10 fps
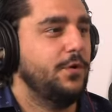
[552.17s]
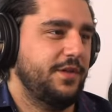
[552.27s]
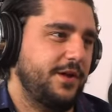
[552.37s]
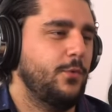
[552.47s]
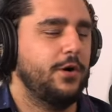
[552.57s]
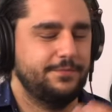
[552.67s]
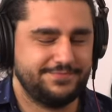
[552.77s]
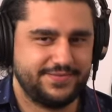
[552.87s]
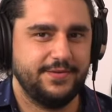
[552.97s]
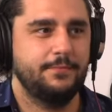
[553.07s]
Well, they well,
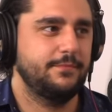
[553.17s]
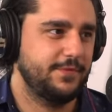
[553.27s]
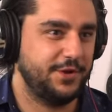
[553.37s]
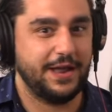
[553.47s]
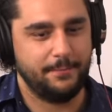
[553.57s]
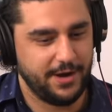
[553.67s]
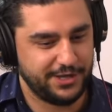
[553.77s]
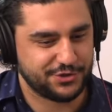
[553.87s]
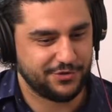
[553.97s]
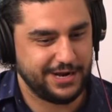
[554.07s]
pff, you got a
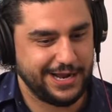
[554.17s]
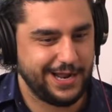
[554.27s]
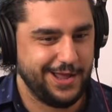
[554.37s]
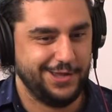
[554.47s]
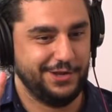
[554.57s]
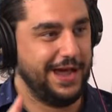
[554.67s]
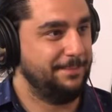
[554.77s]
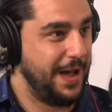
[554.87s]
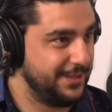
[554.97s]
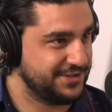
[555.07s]
money tree. You
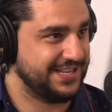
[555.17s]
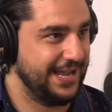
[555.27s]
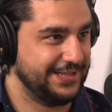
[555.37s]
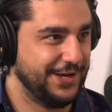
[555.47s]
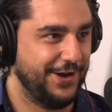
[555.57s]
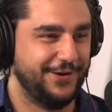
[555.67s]
got Palo Santo.